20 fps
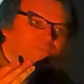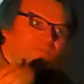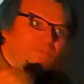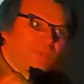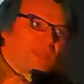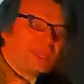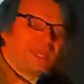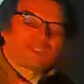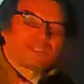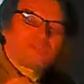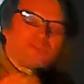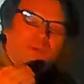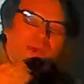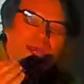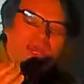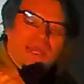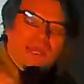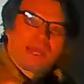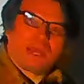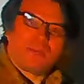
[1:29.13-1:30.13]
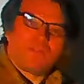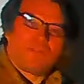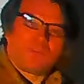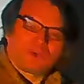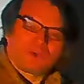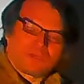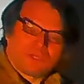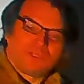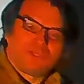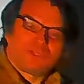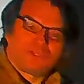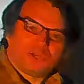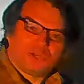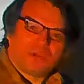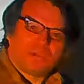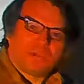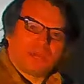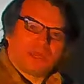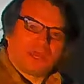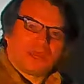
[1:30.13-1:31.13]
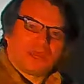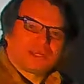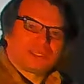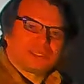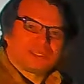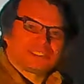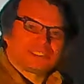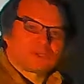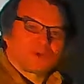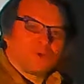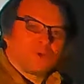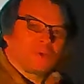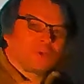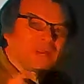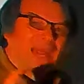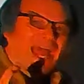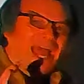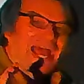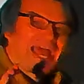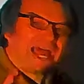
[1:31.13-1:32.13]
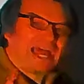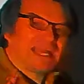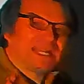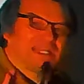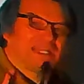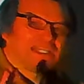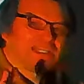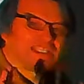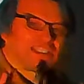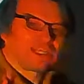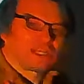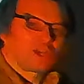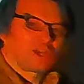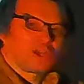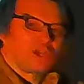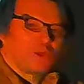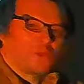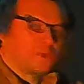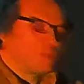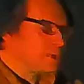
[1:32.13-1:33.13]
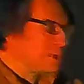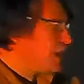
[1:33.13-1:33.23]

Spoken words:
It's by a modern German artist called Hans Koht,